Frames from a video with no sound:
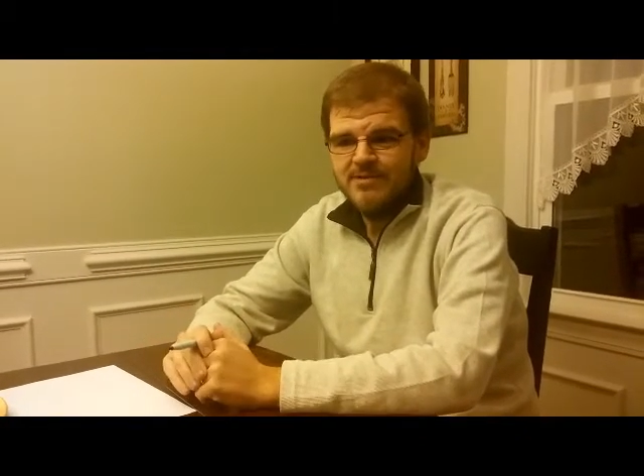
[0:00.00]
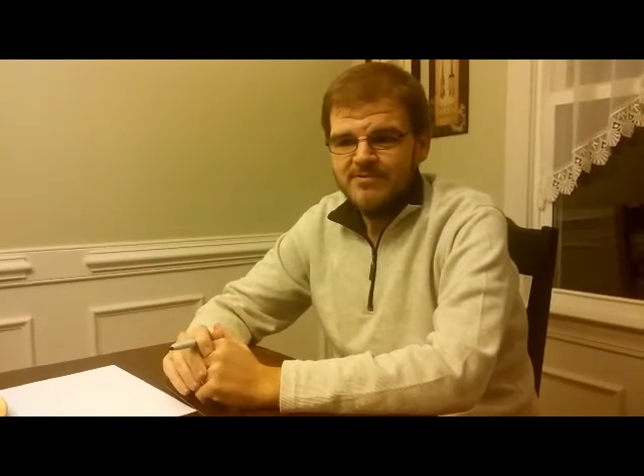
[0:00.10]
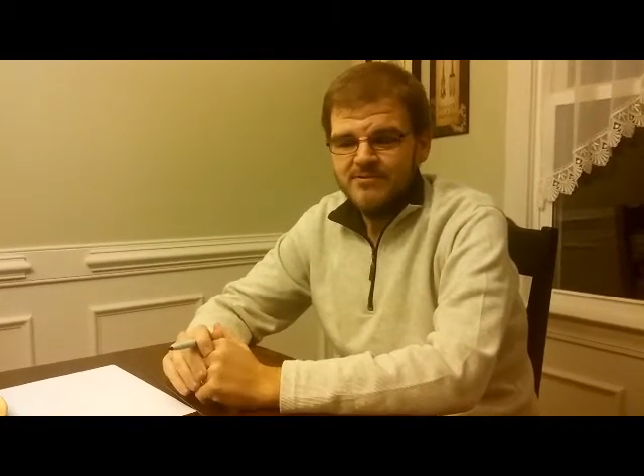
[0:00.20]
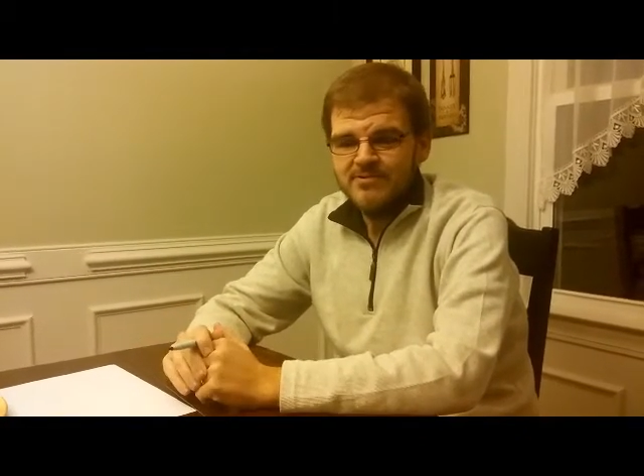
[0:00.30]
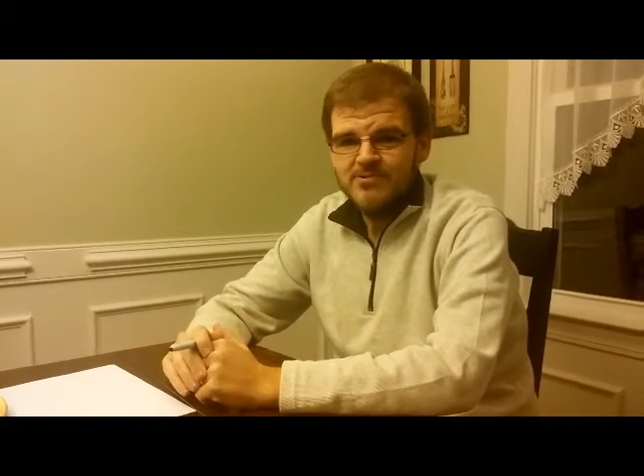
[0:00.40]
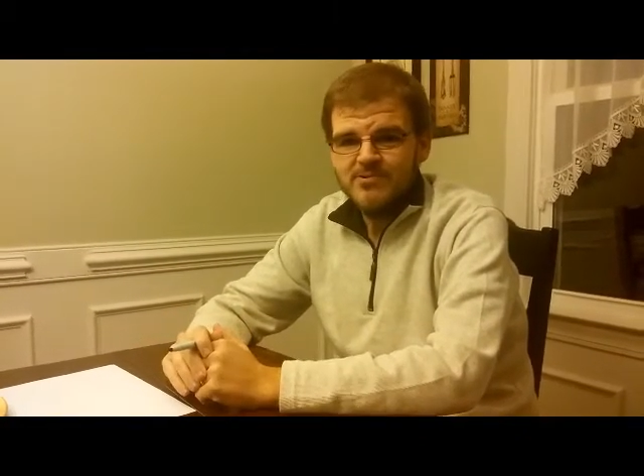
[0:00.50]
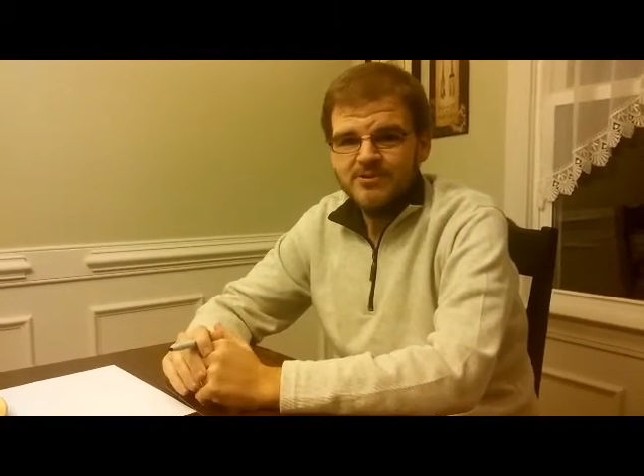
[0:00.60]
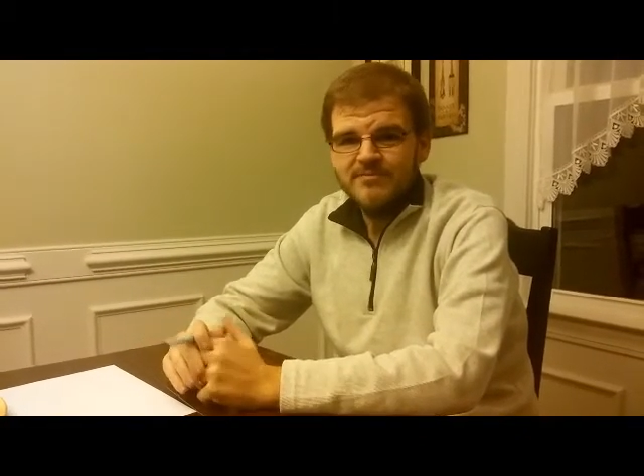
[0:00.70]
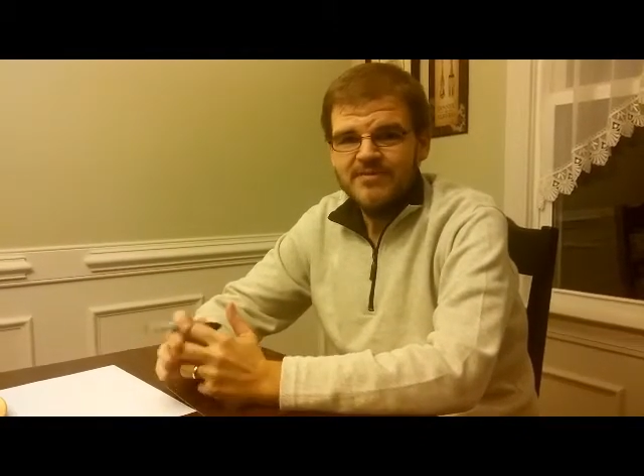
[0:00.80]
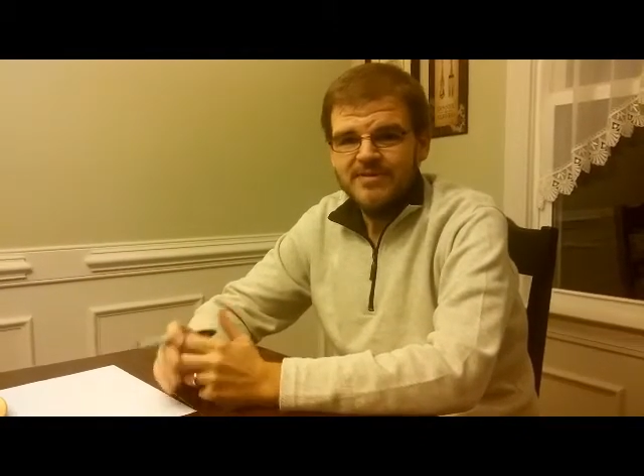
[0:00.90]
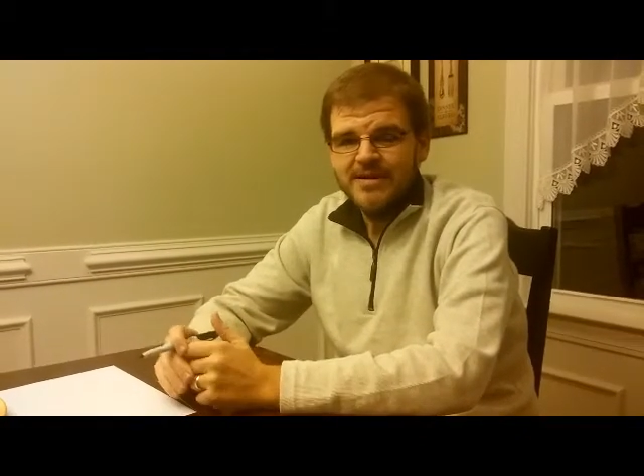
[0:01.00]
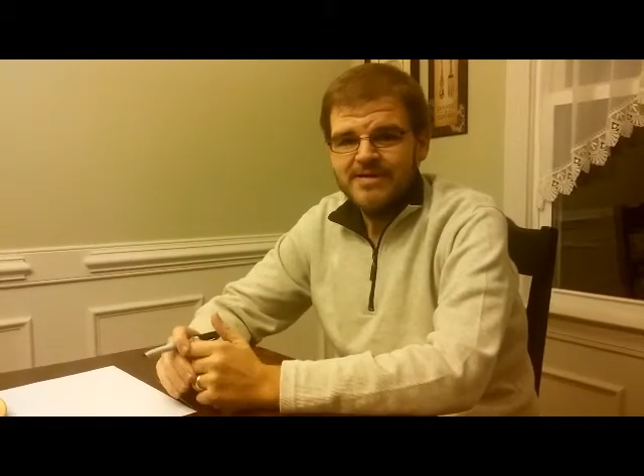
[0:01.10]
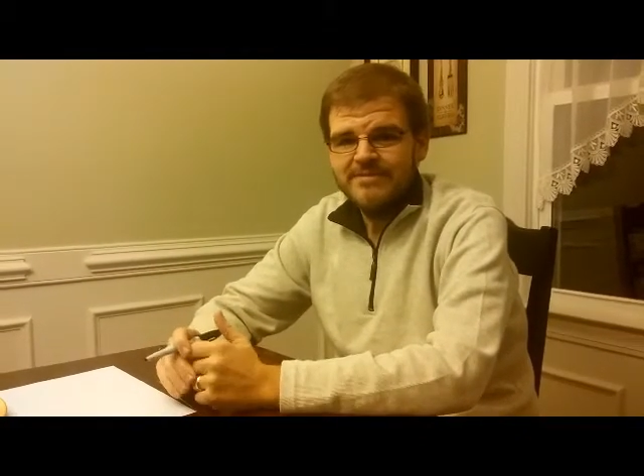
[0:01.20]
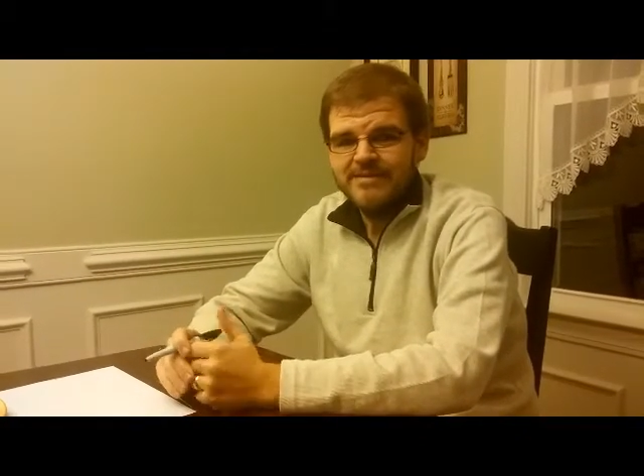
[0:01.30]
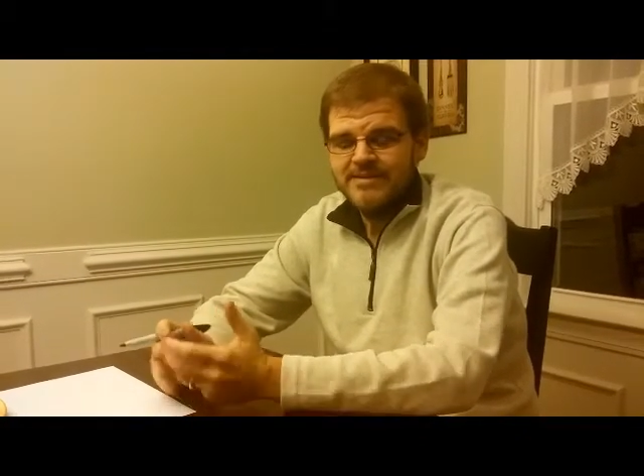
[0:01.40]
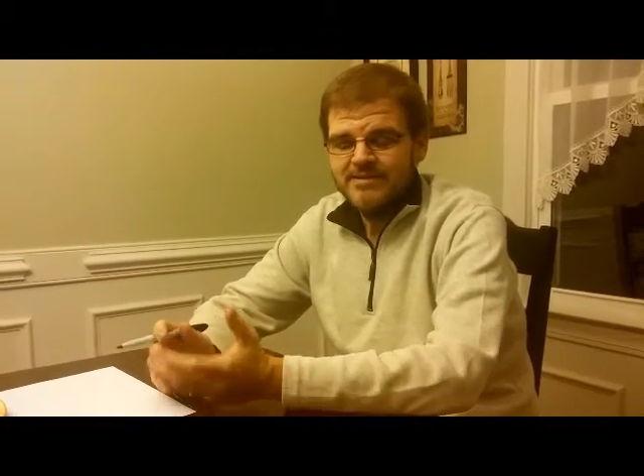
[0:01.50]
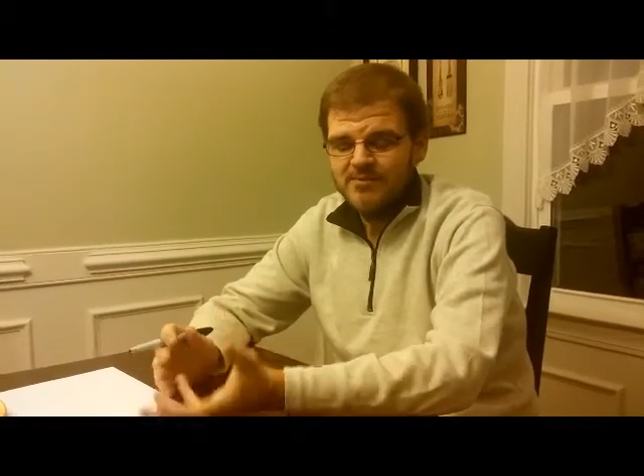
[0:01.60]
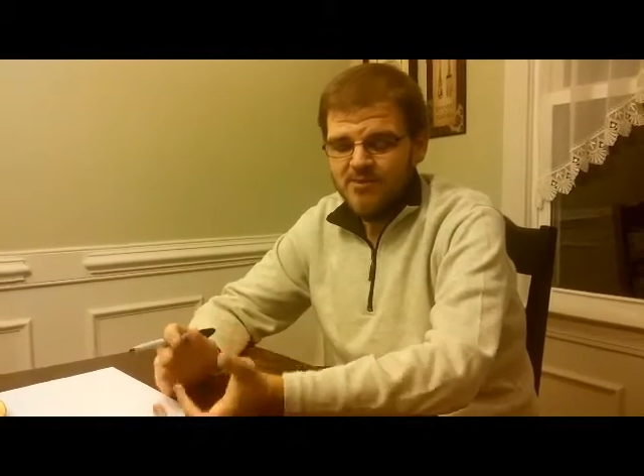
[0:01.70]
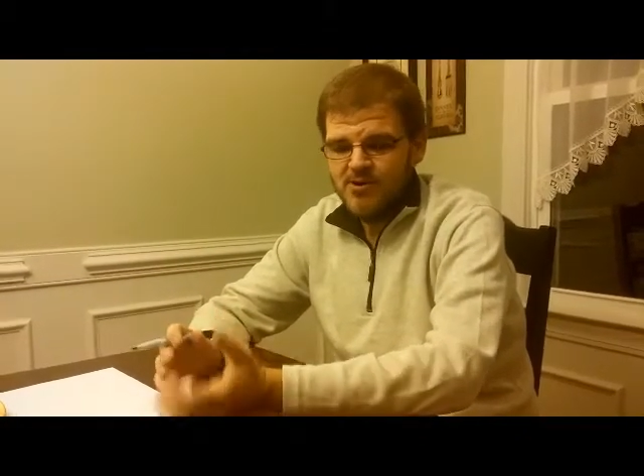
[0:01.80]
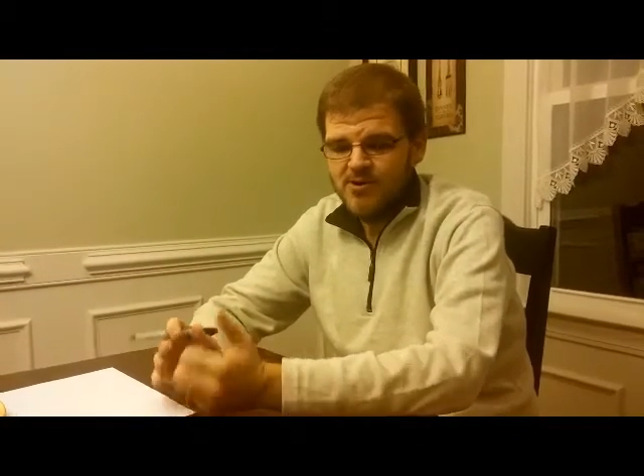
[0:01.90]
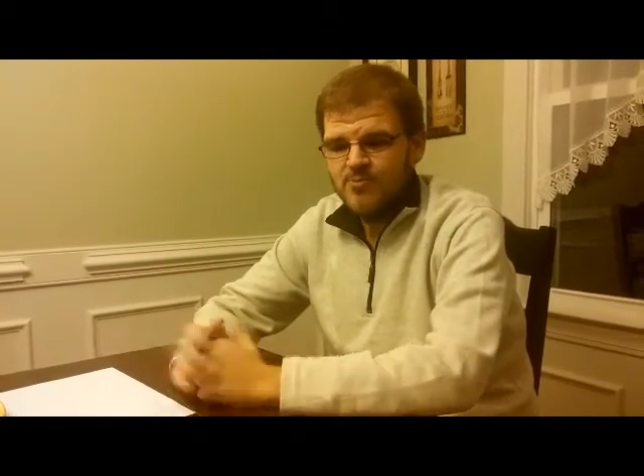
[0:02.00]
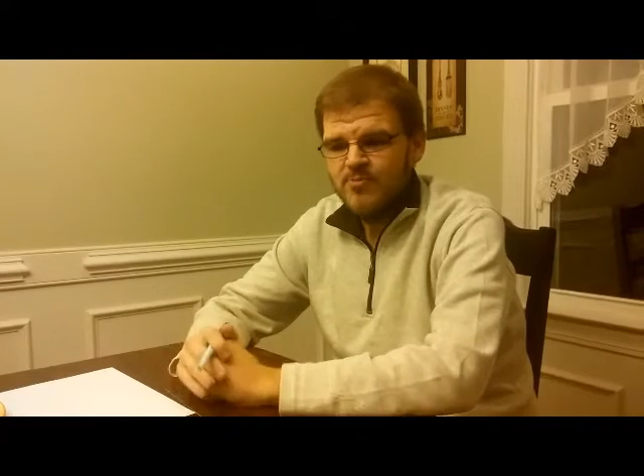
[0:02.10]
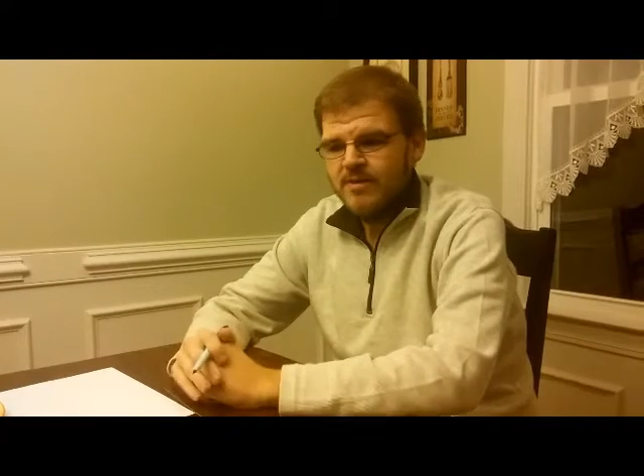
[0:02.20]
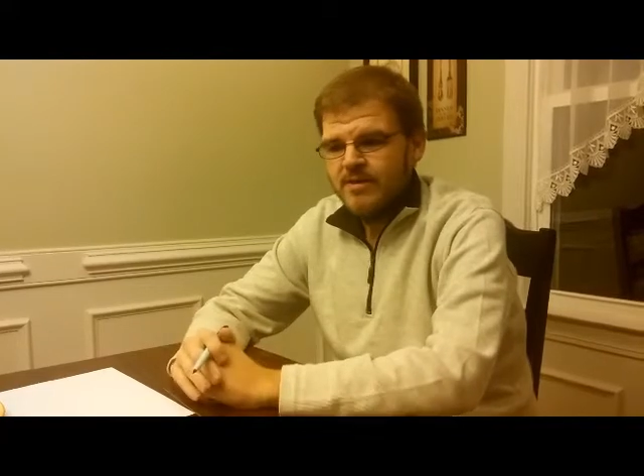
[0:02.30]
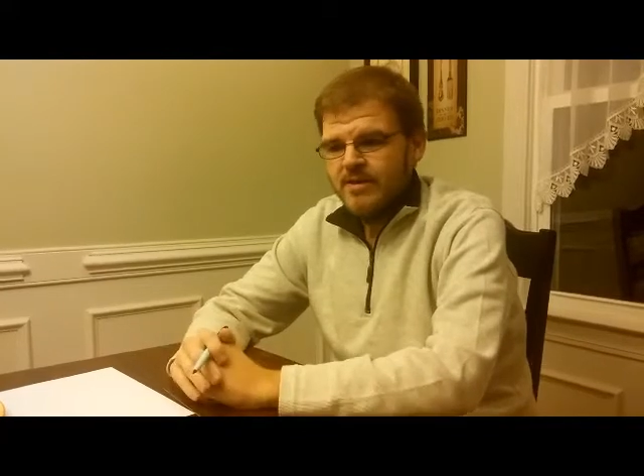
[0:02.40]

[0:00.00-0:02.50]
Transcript: over the course of tonight and then tomorrow.